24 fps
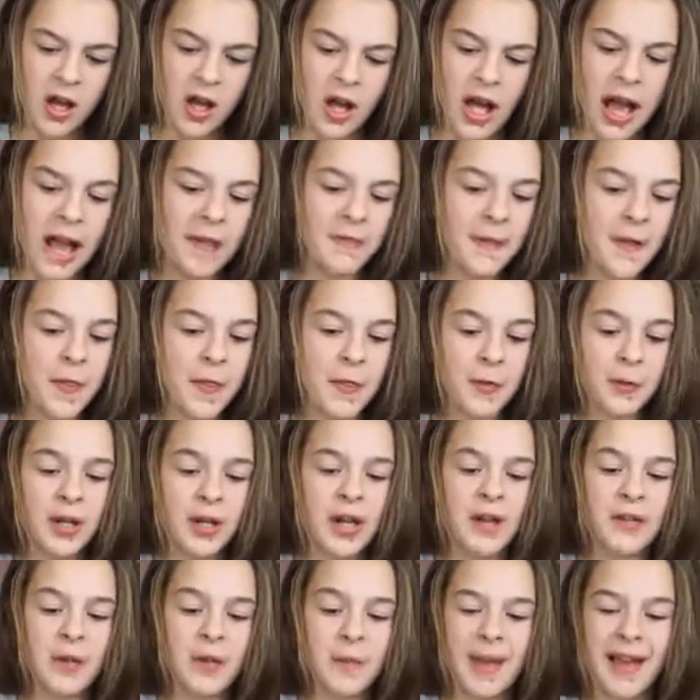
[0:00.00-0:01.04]
I've had three
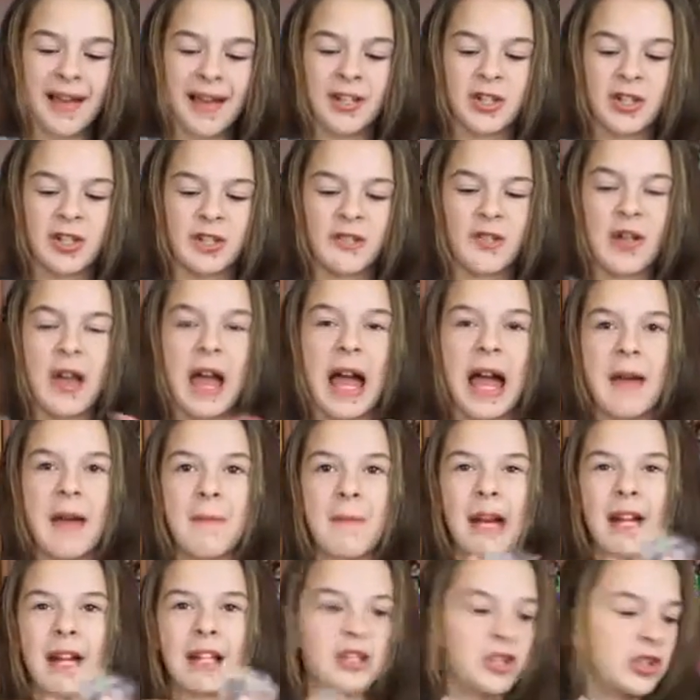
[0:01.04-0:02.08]
different packages. I've had
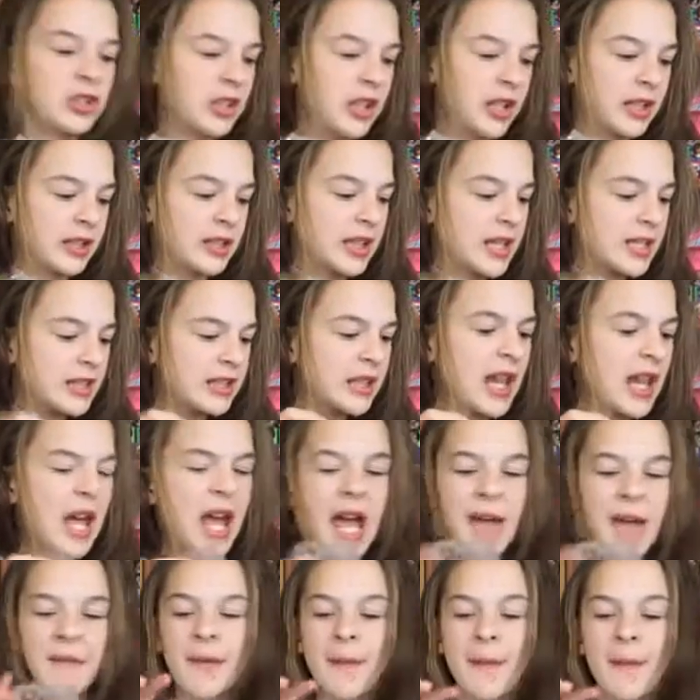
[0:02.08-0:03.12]
packaging like this.
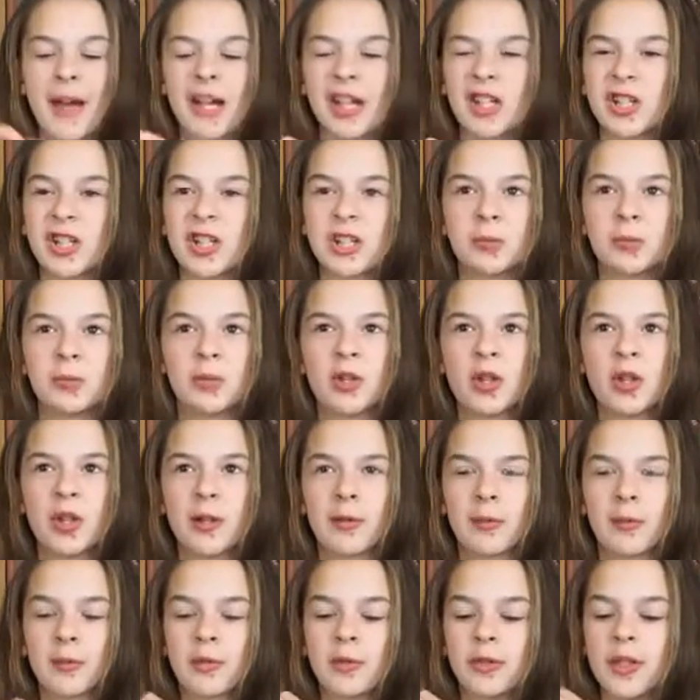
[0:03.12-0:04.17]
I've had packaging where they
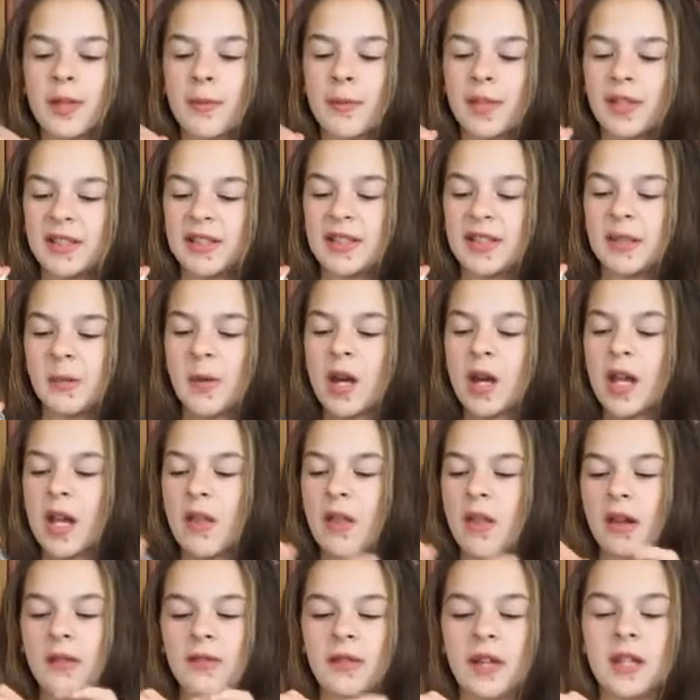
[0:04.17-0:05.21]
are rolled up like two to one, and
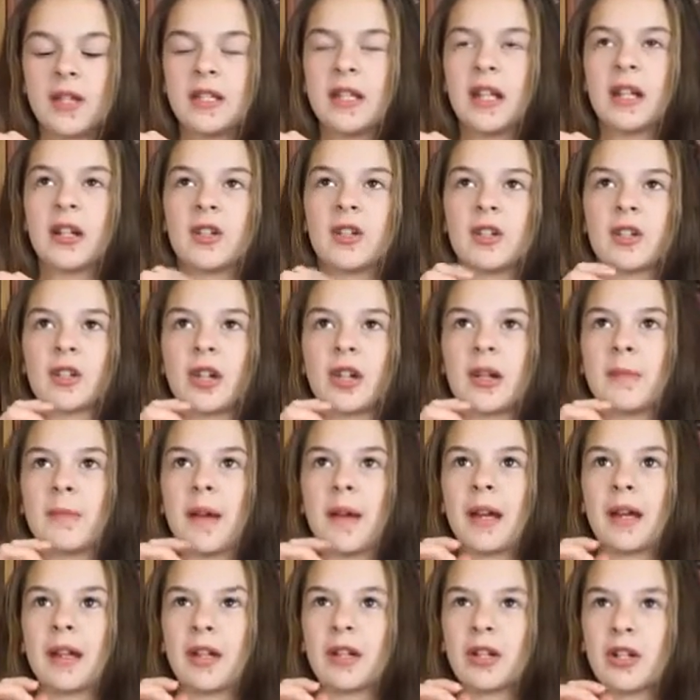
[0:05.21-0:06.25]
I've had tear strip
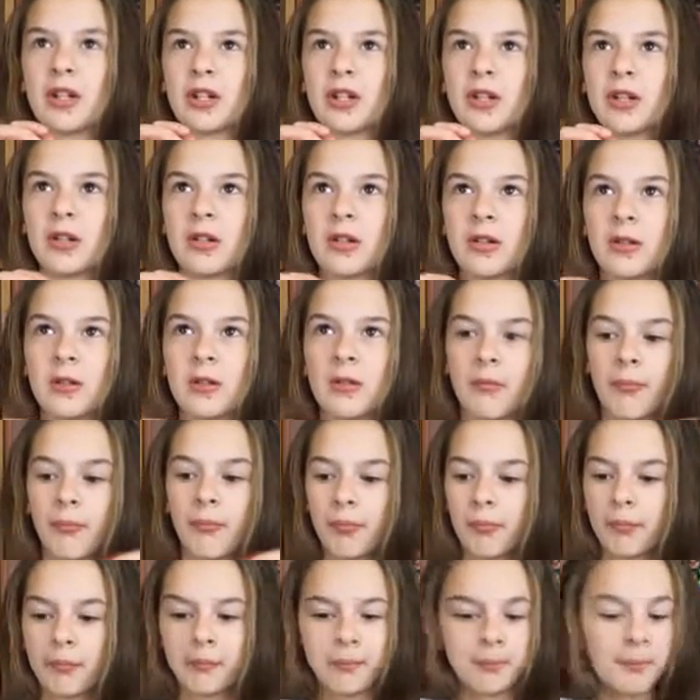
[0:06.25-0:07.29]
packaging.
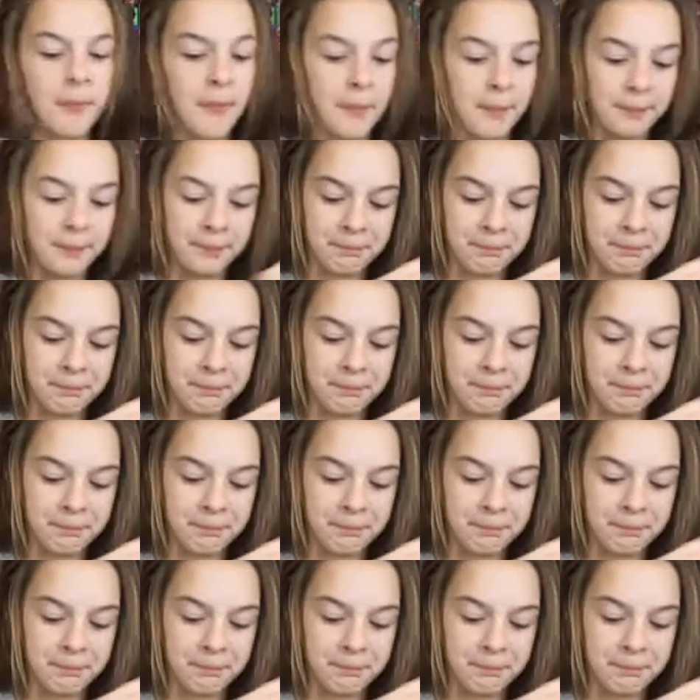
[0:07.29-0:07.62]
Hmm.